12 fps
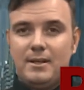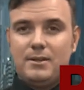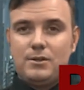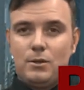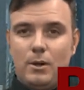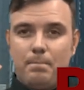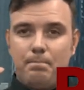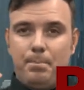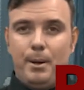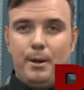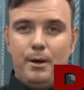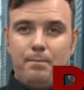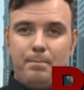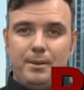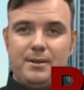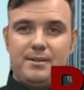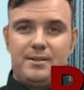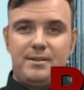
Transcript: So a purpose